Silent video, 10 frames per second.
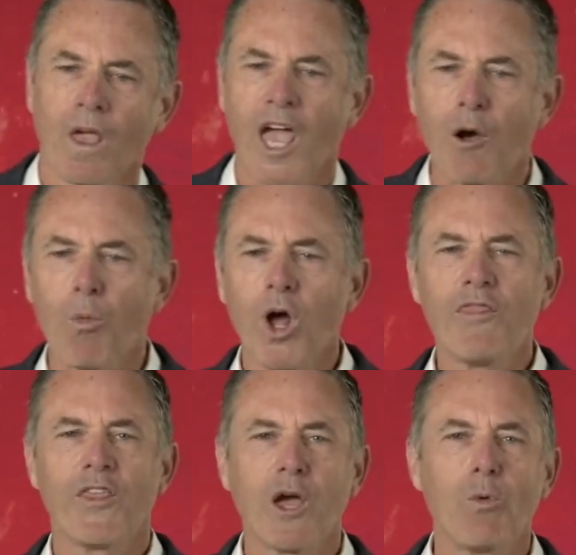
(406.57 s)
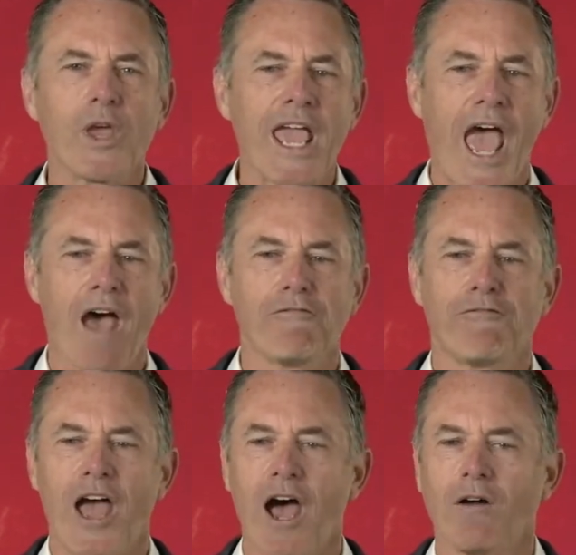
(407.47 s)
And one thing we have
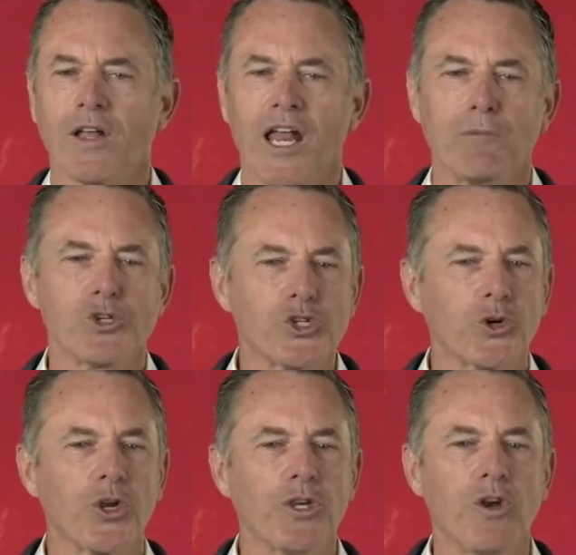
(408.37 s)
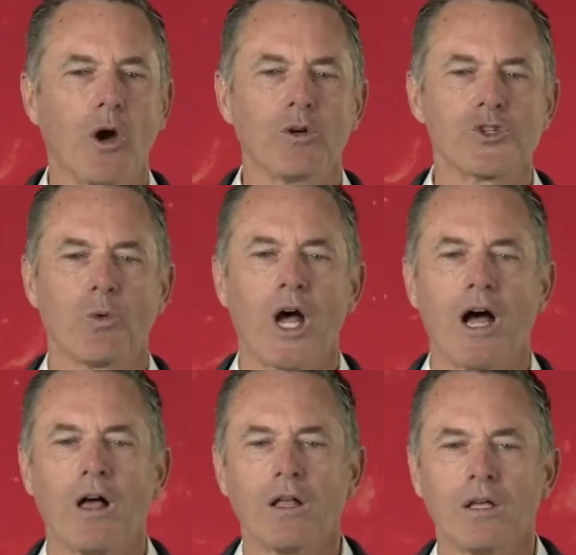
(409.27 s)
found, and I'm sure you know as
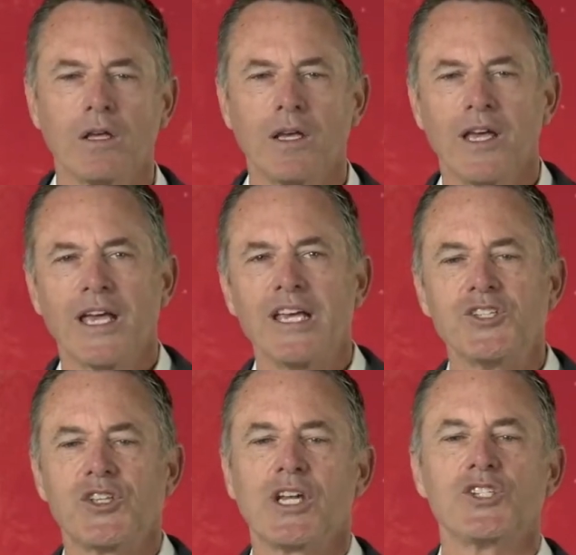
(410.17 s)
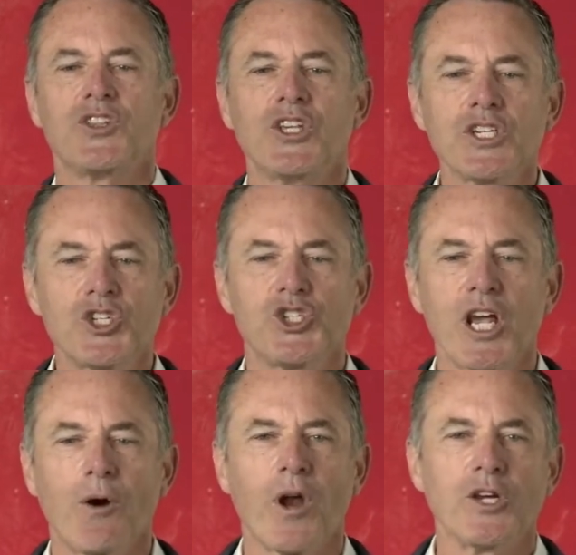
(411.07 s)
well, is that as this
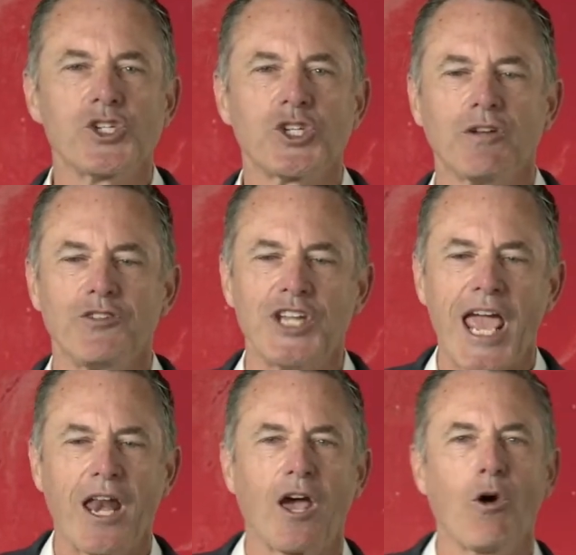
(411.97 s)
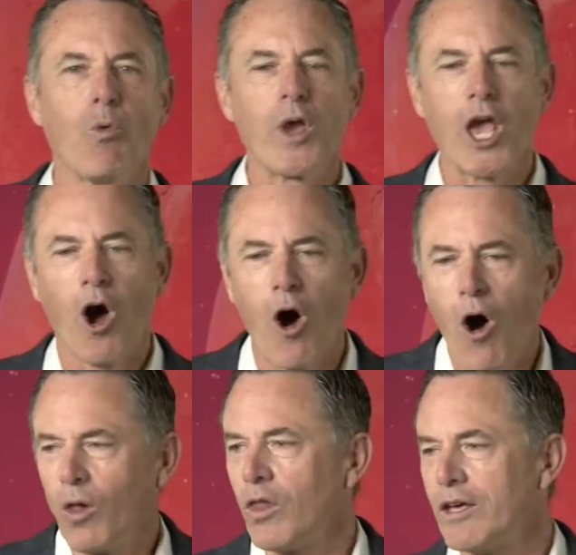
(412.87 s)
generation of data we
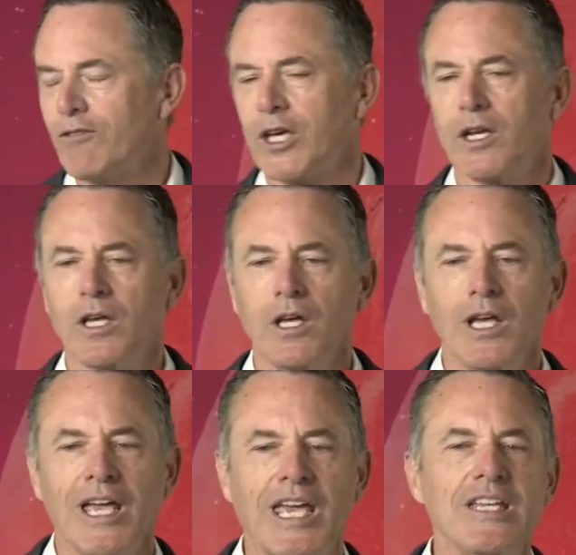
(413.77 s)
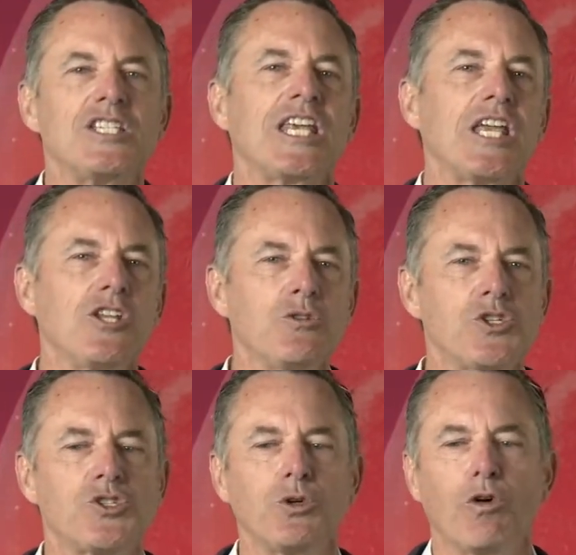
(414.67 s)
all live in
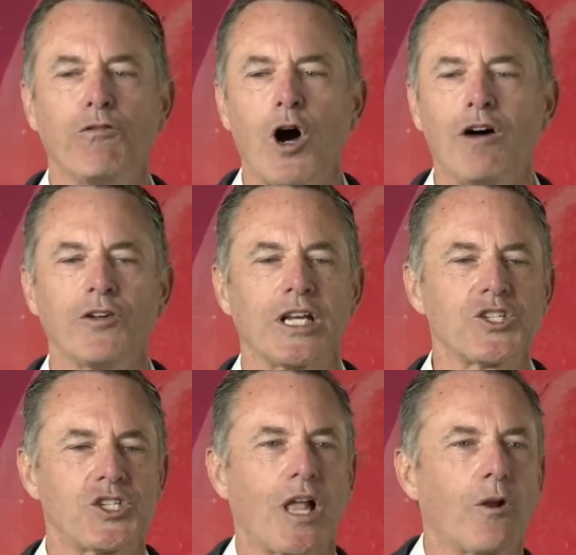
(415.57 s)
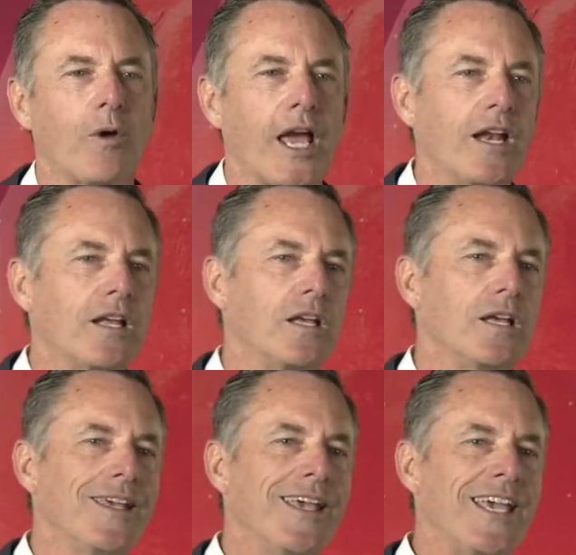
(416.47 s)
continues to evolve and accelerate,
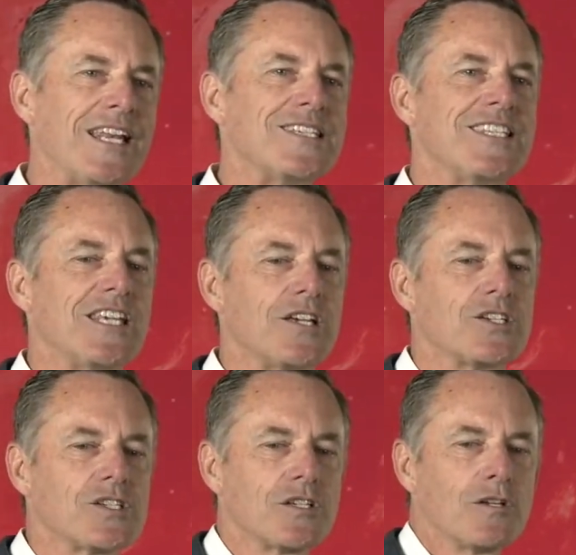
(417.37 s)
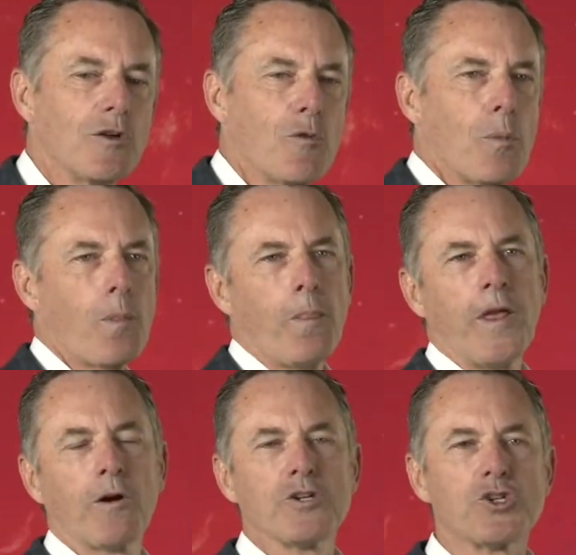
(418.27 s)
it is this:
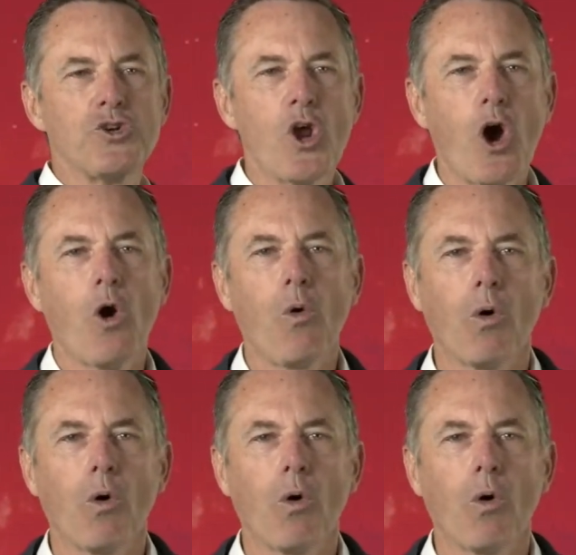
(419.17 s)
there is no